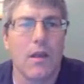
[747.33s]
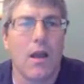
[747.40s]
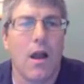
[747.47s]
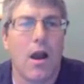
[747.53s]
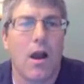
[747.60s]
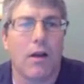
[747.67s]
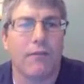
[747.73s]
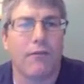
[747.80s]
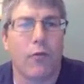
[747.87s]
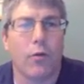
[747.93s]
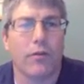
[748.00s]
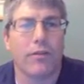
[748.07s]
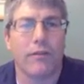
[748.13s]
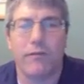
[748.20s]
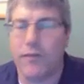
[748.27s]
Our fourth
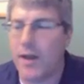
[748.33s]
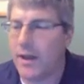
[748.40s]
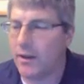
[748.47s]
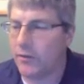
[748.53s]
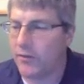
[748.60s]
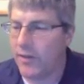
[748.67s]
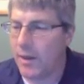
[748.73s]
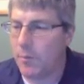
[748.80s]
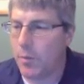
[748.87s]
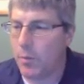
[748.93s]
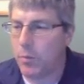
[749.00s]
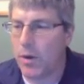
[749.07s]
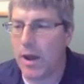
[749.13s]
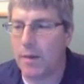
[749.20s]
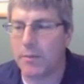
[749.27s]
and final sample
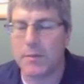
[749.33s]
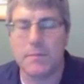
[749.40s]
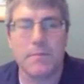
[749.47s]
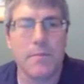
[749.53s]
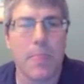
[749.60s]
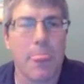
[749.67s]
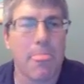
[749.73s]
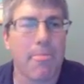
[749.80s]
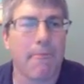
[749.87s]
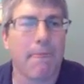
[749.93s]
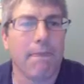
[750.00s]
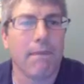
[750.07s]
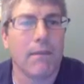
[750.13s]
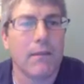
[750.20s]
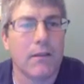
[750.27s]
problem
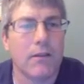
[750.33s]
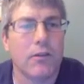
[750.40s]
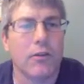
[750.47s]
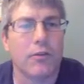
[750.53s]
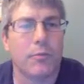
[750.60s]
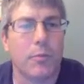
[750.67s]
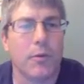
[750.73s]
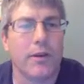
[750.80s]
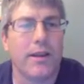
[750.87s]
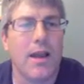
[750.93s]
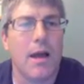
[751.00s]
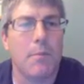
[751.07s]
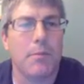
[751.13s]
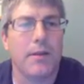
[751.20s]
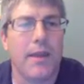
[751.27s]
looks pretty
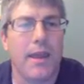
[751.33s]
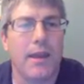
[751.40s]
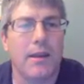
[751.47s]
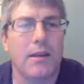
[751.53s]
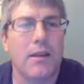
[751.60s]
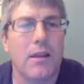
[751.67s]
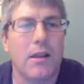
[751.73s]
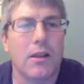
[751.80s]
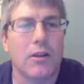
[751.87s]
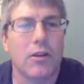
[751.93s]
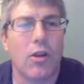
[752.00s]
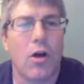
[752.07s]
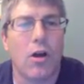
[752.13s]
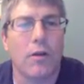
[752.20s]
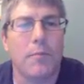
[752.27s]
complicated.
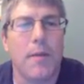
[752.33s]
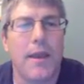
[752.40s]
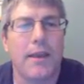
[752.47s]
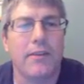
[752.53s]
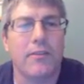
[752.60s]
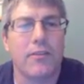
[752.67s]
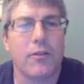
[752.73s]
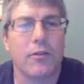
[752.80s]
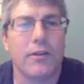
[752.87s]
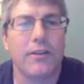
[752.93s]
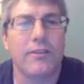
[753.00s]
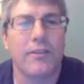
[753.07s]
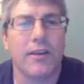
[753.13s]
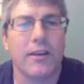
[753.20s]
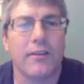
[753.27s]
Log base
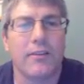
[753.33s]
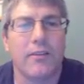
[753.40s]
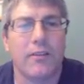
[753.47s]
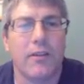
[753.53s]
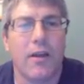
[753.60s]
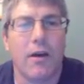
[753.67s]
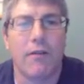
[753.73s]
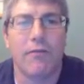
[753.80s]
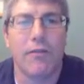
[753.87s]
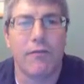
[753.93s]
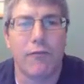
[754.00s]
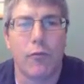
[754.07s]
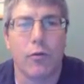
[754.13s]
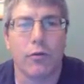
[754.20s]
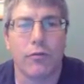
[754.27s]
36 of the
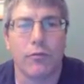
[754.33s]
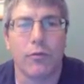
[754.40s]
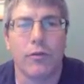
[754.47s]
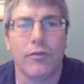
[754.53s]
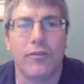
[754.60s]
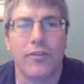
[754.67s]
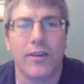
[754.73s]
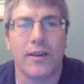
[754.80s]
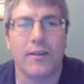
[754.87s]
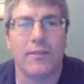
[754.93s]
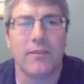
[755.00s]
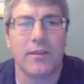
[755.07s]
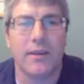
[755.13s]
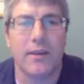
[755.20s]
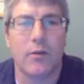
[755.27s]
4th root of 6
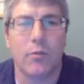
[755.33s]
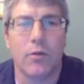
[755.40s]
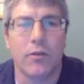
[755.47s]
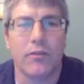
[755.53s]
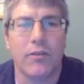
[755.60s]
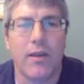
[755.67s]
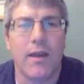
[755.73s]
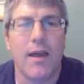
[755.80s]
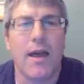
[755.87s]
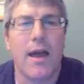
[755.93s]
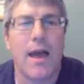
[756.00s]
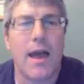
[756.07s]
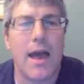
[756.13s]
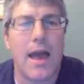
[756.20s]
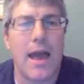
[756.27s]
equals
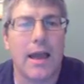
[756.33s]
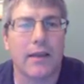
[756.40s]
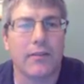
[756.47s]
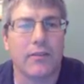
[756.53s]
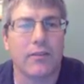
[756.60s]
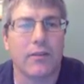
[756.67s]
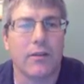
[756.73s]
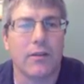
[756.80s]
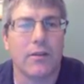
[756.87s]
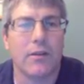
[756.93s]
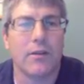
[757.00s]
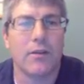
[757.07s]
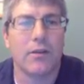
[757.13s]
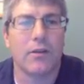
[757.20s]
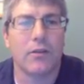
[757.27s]
x.
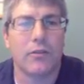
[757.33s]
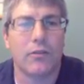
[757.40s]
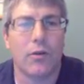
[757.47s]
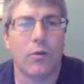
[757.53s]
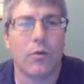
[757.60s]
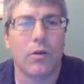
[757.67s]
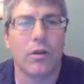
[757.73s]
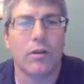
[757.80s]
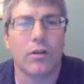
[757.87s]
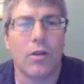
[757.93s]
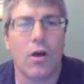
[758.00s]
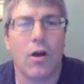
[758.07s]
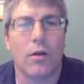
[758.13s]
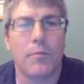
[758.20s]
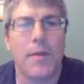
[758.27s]
So
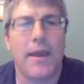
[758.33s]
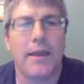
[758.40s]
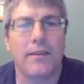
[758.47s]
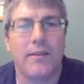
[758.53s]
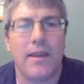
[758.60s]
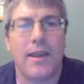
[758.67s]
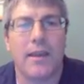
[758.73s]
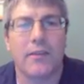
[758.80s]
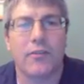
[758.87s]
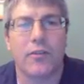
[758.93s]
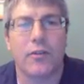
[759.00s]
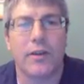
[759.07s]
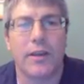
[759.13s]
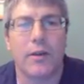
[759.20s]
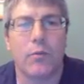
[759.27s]
log base answer
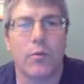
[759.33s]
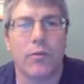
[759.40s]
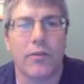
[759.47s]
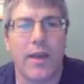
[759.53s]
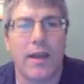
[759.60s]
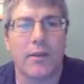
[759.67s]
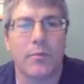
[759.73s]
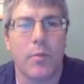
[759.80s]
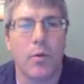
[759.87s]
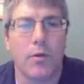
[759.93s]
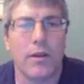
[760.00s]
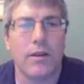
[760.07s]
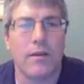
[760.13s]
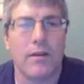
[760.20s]
equals exponent.